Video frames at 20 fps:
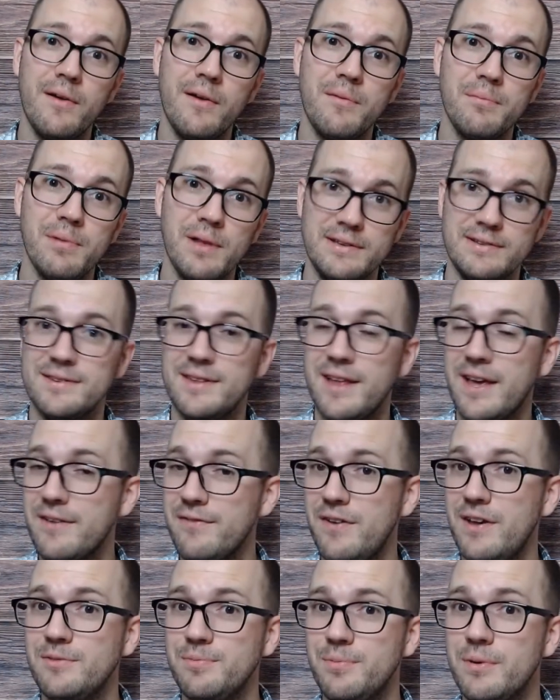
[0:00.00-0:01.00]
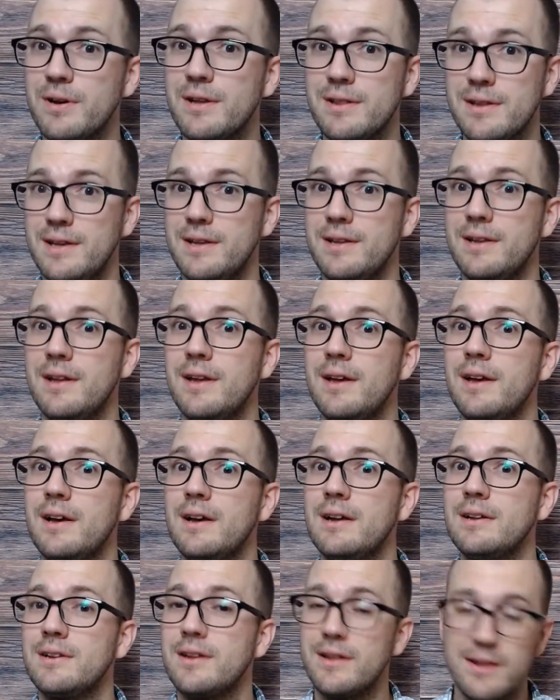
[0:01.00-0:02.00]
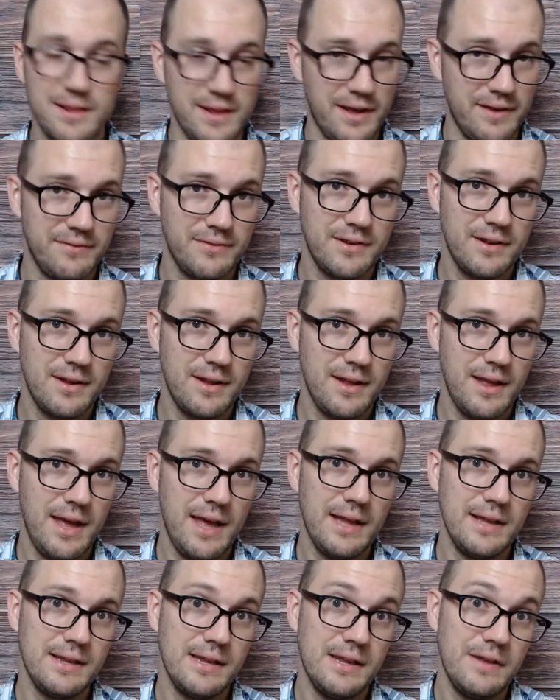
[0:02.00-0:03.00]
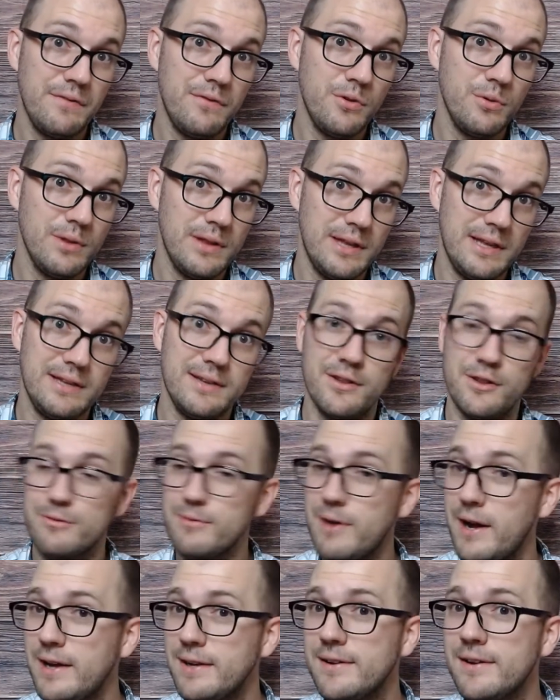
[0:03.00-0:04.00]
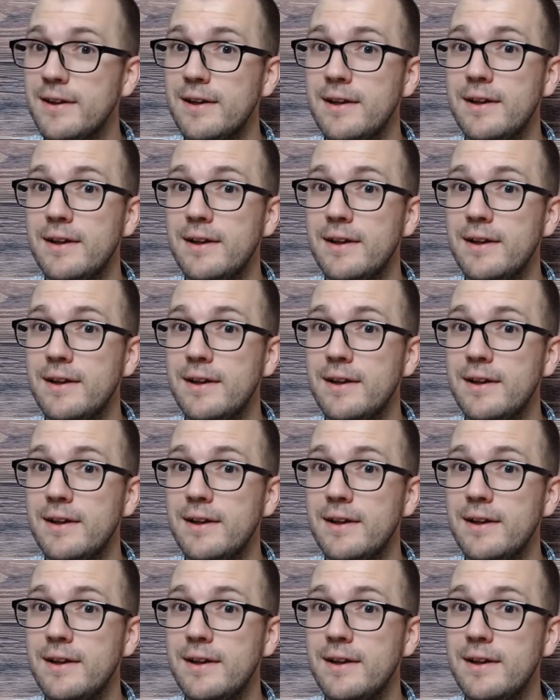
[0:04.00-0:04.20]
places like Facebook lean to the left and if you lean to the right,